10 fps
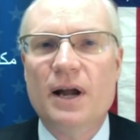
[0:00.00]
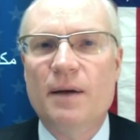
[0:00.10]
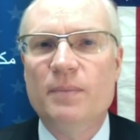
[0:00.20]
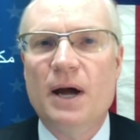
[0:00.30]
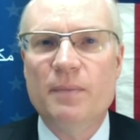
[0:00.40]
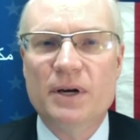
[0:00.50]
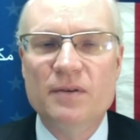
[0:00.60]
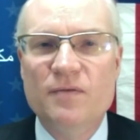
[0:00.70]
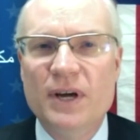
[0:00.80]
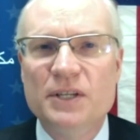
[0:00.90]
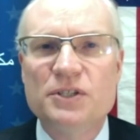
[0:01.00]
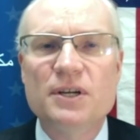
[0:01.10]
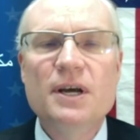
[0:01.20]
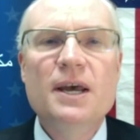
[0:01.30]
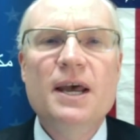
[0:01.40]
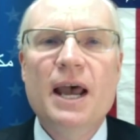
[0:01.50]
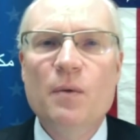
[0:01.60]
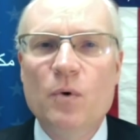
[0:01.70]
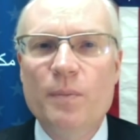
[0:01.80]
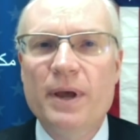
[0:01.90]
I'm I'm convinced, and
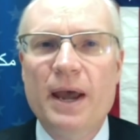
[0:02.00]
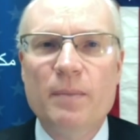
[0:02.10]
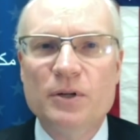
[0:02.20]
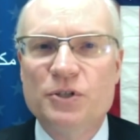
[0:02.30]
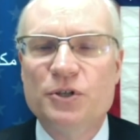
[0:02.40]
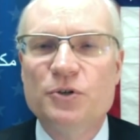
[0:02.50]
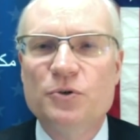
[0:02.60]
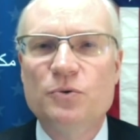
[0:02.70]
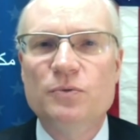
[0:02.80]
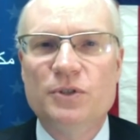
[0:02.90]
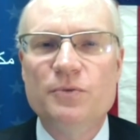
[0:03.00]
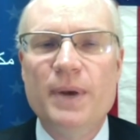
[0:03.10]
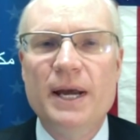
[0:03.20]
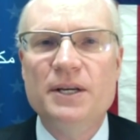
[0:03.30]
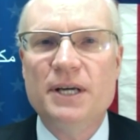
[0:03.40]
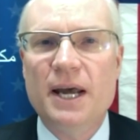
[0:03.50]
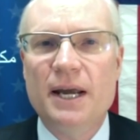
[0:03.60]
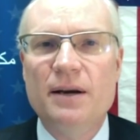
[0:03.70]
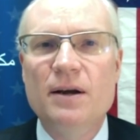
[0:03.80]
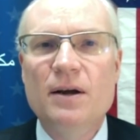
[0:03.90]
we'll be able to to
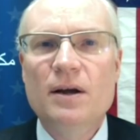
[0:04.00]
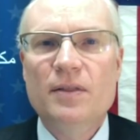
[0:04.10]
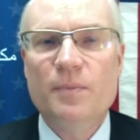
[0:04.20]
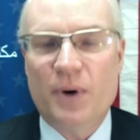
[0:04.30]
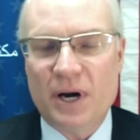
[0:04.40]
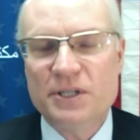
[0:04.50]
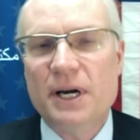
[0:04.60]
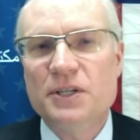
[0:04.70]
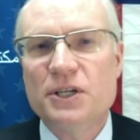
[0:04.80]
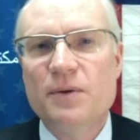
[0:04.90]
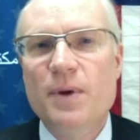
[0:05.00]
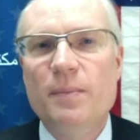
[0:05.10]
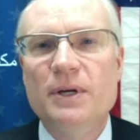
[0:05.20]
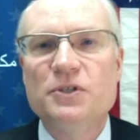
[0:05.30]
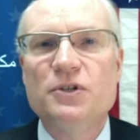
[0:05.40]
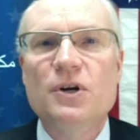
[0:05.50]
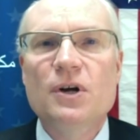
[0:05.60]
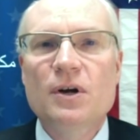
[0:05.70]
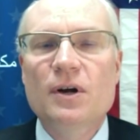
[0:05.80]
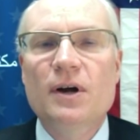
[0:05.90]
maintain the president's commitments
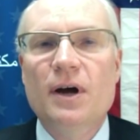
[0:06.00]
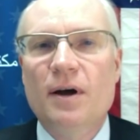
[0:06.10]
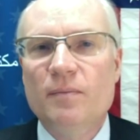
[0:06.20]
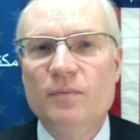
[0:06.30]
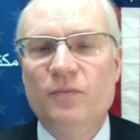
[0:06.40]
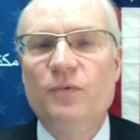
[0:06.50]
um,